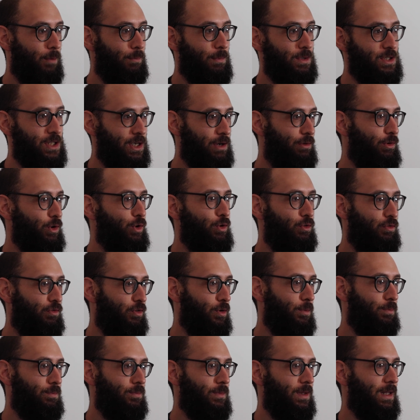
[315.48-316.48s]
material
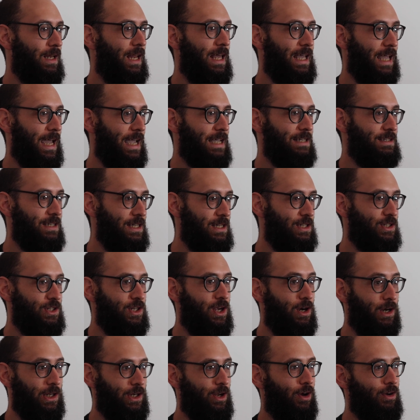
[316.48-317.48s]
from the late 80s
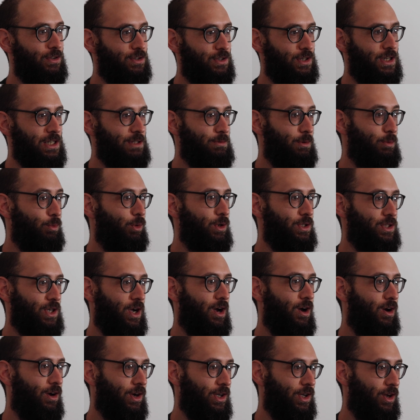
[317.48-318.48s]
and early 90s. We wanted
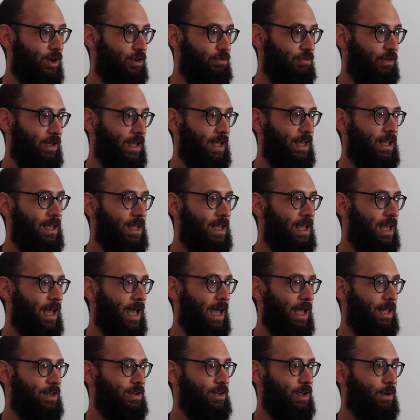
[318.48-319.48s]
to archive it,
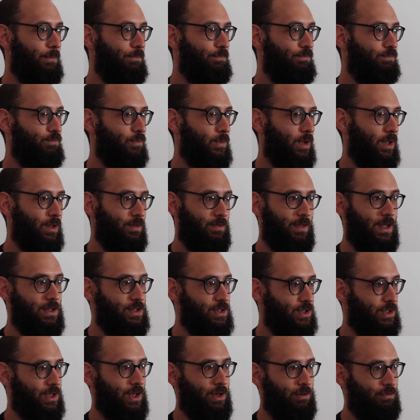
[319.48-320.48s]
and they
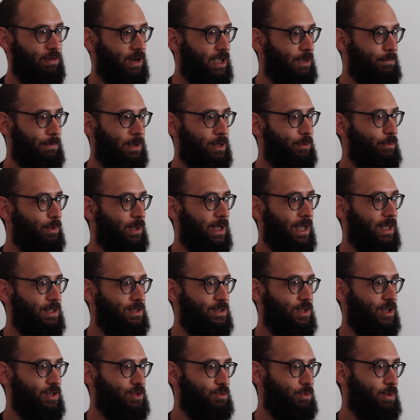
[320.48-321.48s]
just kind of recommended we get
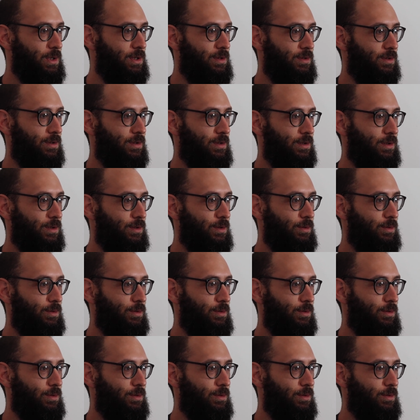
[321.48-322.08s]
in touch with